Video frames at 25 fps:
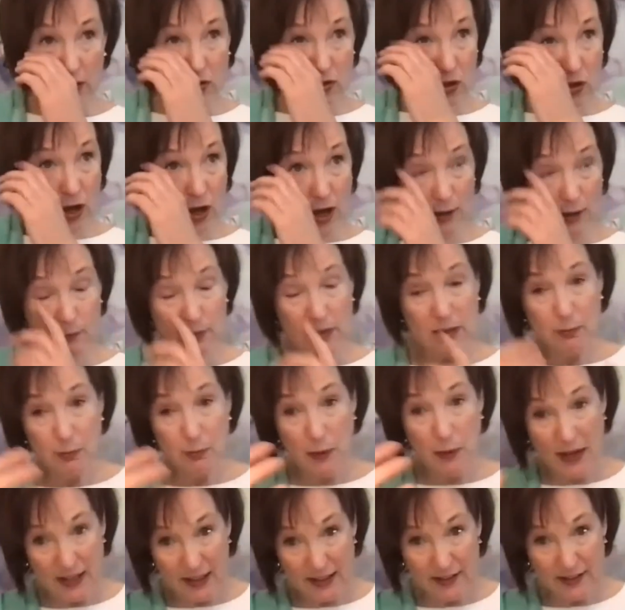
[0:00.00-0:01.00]
So I'm
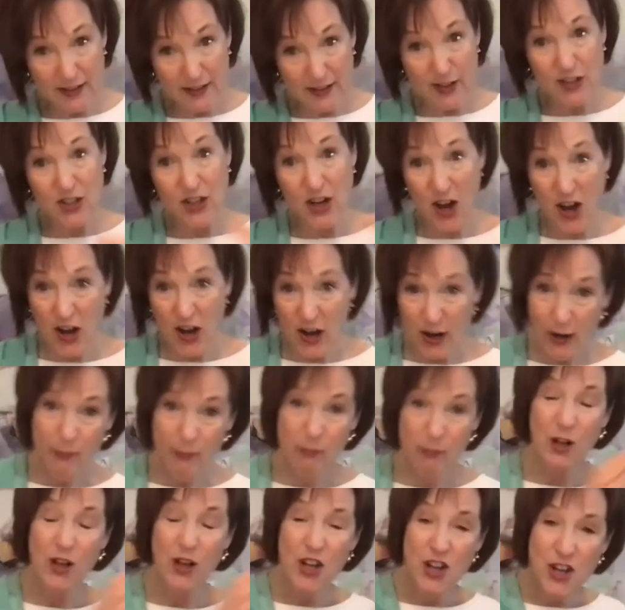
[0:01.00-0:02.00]
spending the
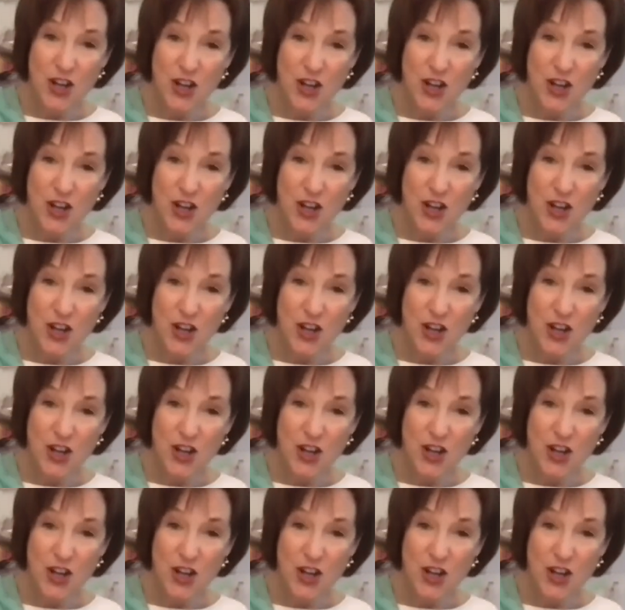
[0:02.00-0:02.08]
time,